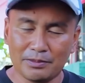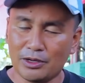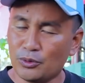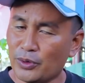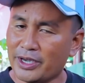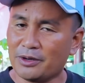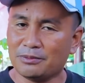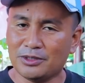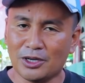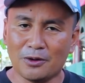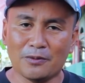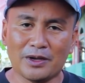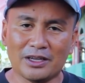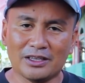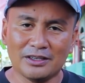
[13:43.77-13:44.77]
my way of
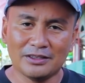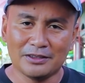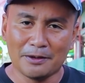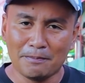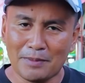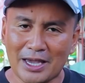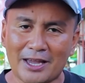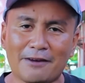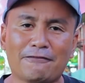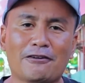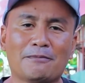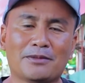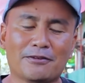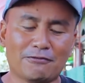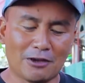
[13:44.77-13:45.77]
knowing the male
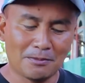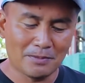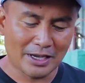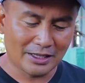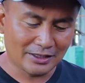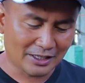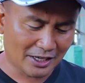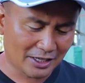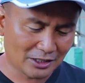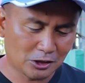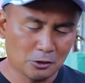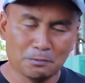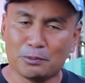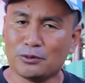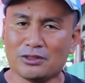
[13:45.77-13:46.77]
from the female
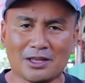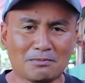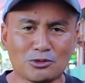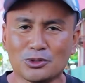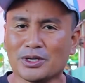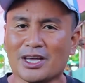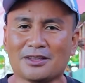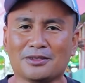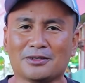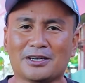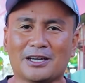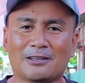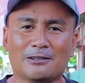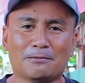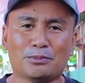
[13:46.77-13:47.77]
is to put them together
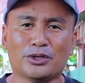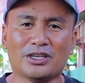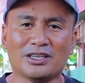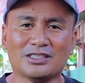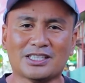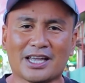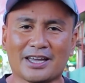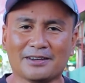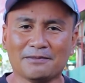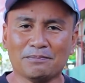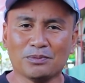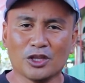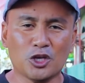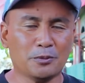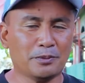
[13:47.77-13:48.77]
in the breeding tank.
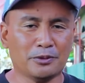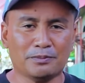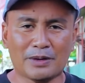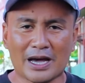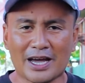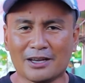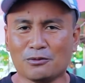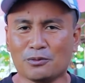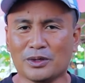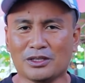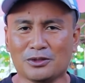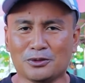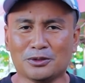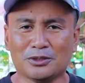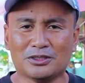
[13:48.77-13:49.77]
You provide with
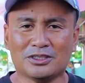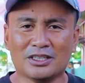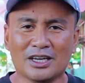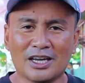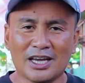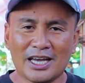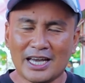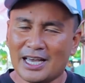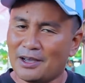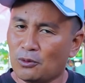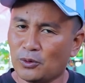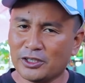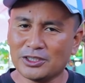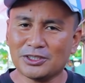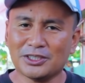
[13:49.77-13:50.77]
good
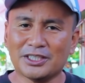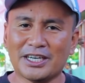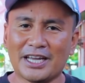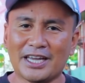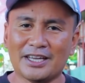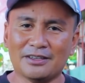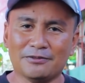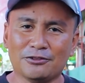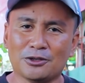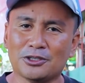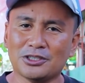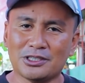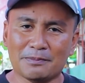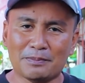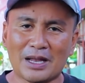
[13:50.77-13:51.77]
water and of
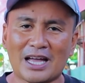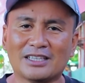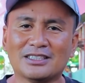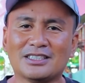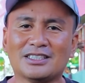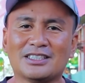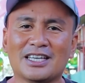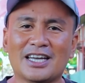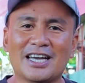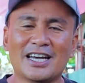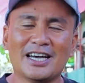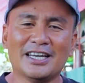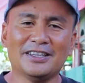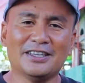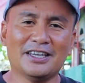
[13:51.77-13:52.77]
course the plants.
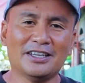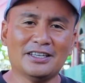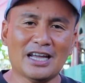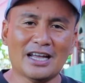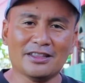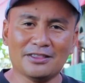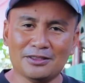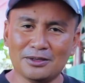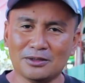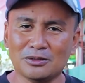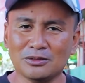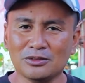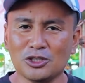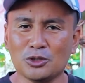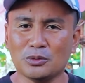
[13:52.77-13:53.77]
And then at
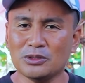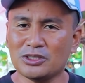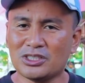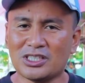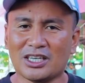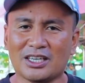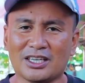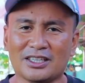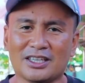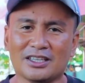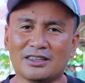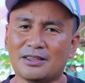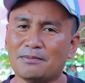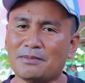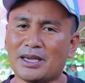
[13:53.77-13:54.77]
dawn, you will see
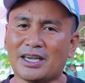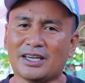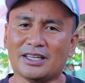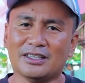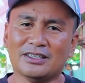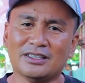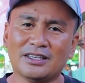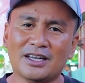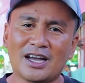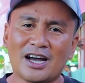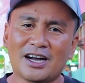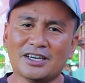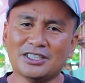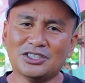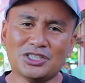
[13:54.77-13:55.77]
that the male
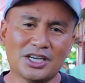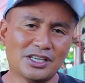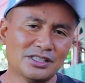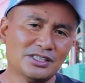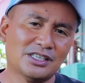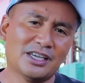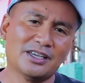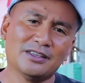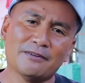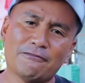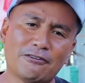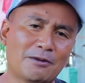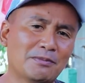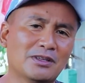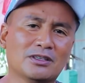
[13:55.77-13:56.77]
are chasing the
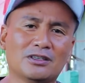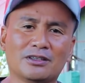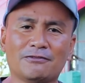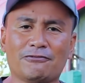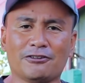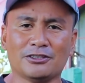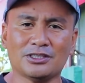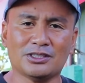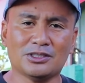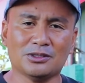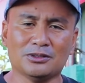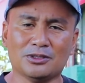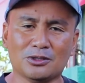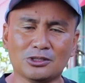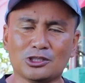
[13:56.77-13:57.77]
female goldfish. So
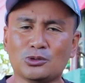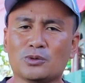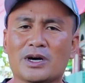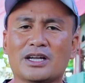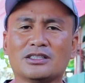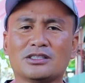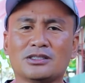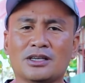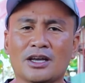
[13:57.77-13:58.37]
those ones